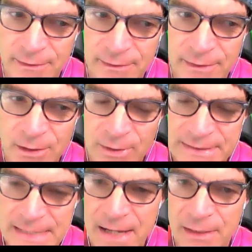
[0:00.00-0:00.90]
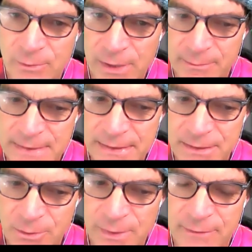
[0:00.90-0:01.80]
exactly what it means.
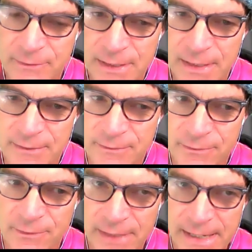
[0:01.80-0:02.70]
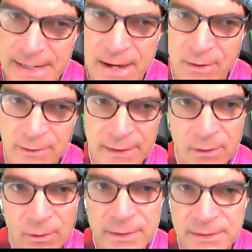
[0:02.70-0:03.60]
So we have to kind of lay it out, like,
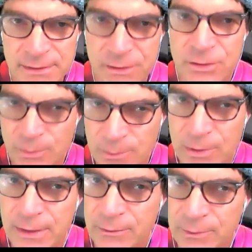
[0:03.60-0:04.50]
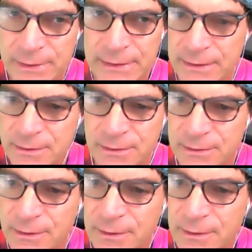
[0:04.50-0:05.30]
oh, this is a tumor that really doesn't